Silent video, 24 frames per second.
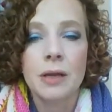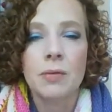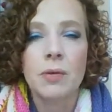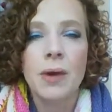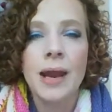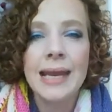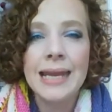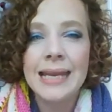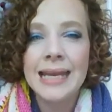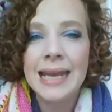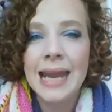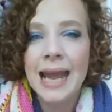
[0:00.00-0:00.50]

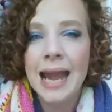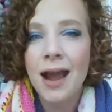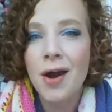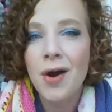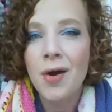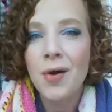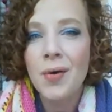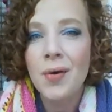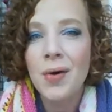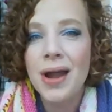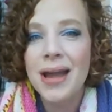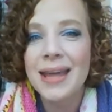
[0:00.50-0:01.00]
right
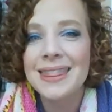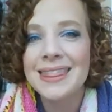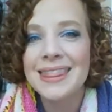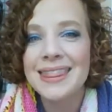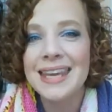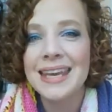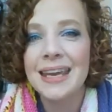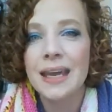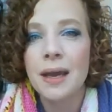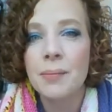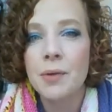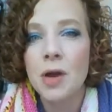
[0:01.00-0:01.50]
now I
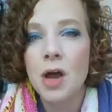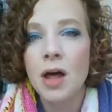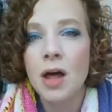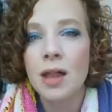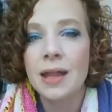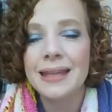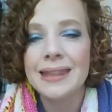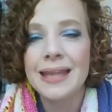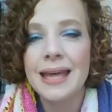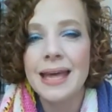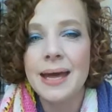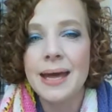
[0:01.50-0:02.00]
think I'm
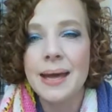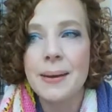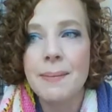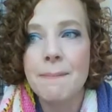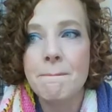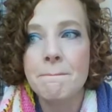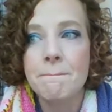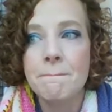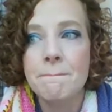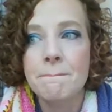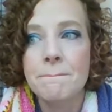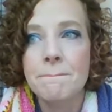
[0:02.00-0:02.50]
calling
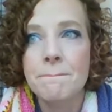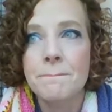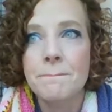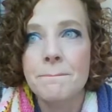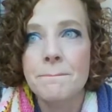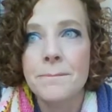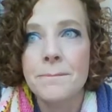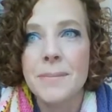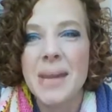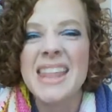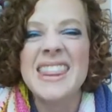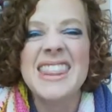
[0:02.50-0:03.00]
them,
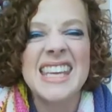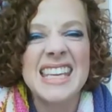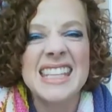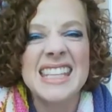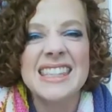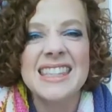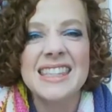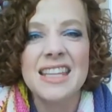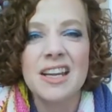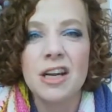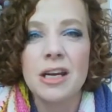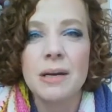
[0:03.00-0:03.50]
I think
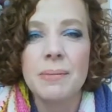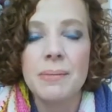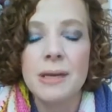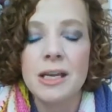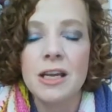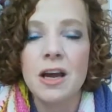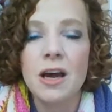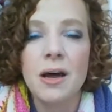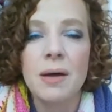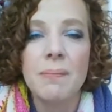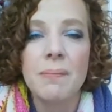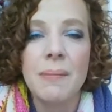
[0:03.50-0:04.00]
they're going to be
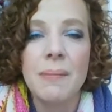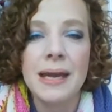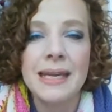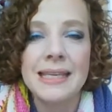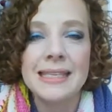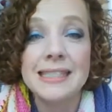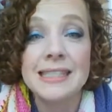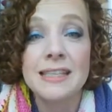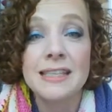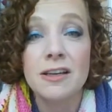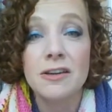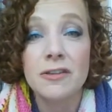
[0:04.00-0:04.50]
called my
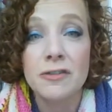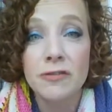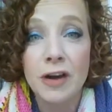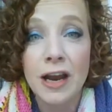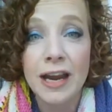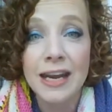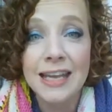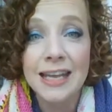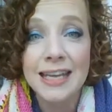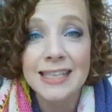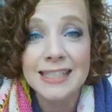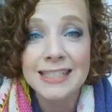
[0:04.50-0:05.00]

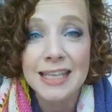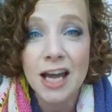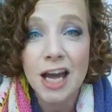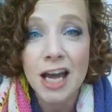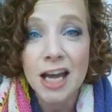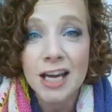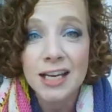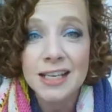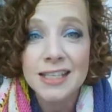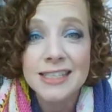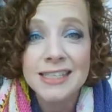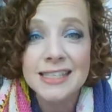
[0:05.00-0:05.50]
Silfrena
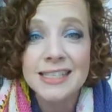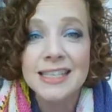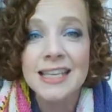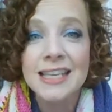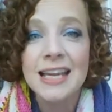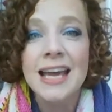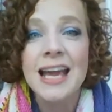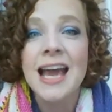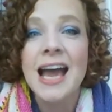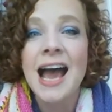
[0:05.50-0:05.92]
socks.